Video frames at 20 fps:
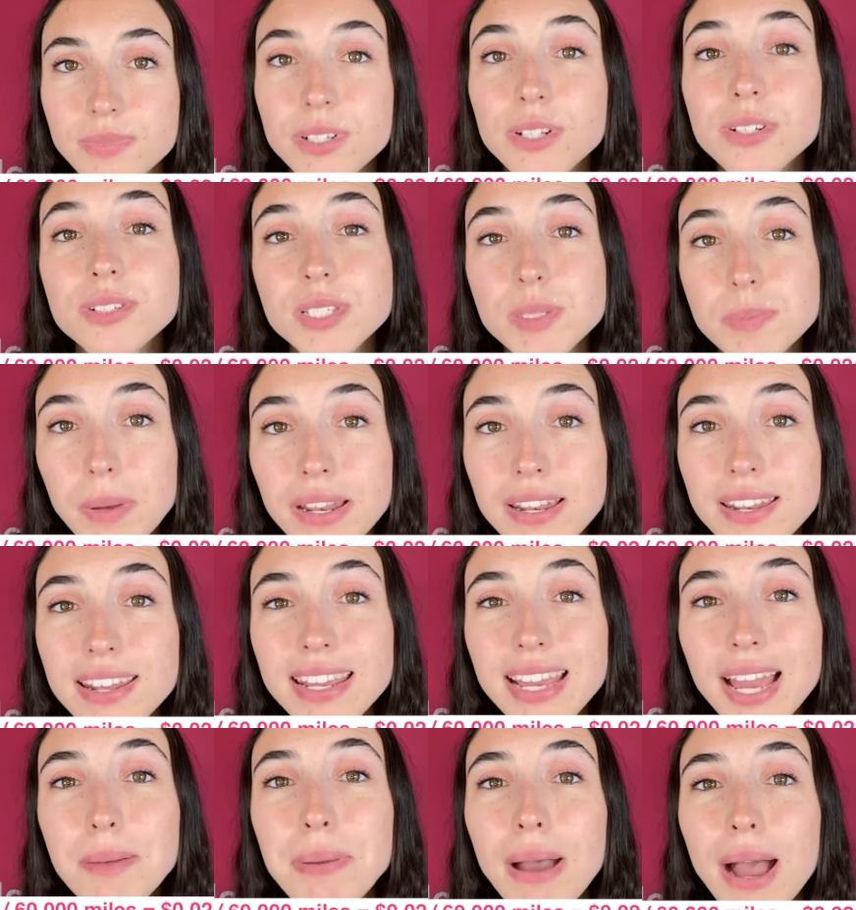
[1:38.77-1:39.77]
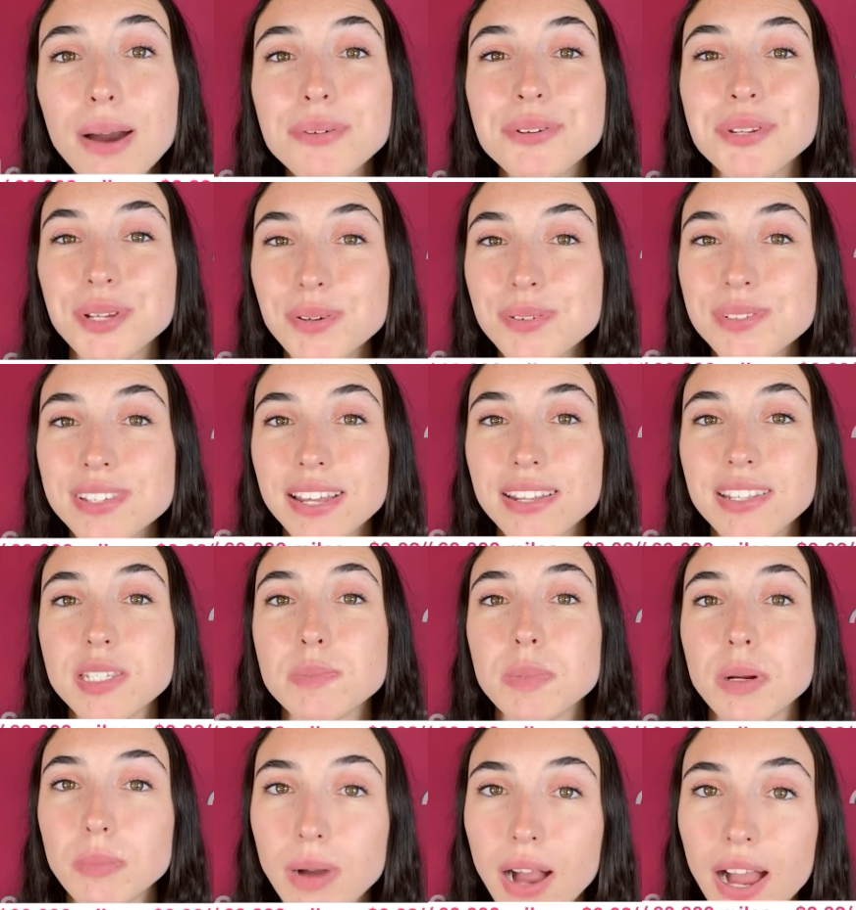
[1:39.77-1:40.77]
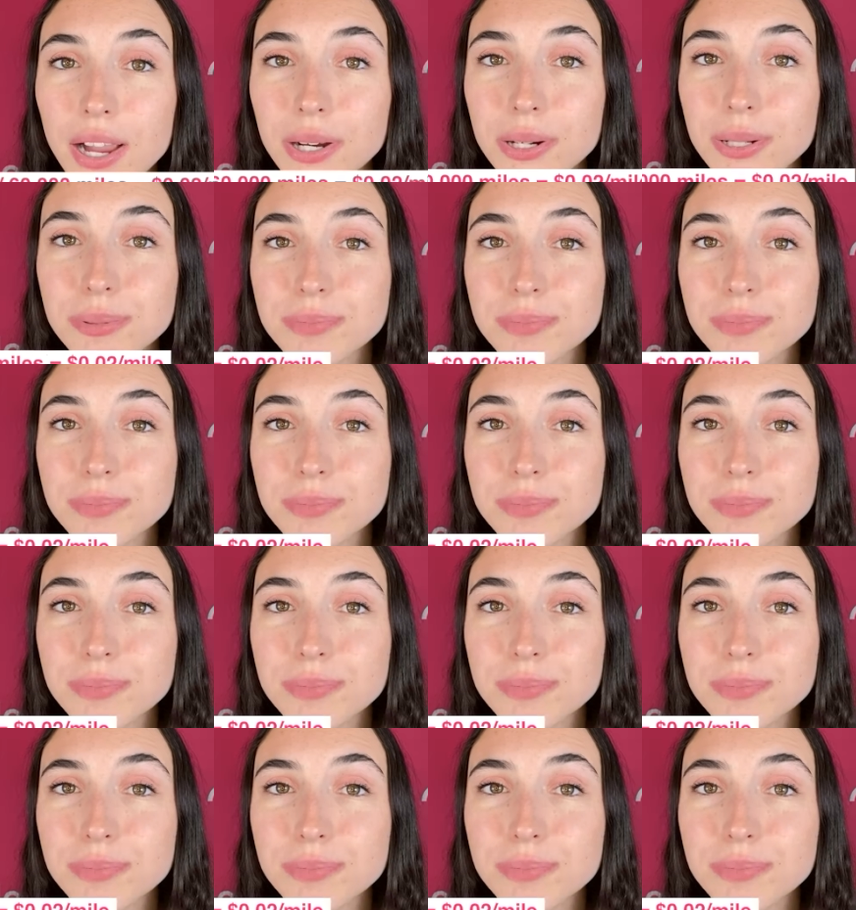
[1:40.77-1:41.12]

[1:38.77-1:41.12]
you're spending about 2 cents per mile.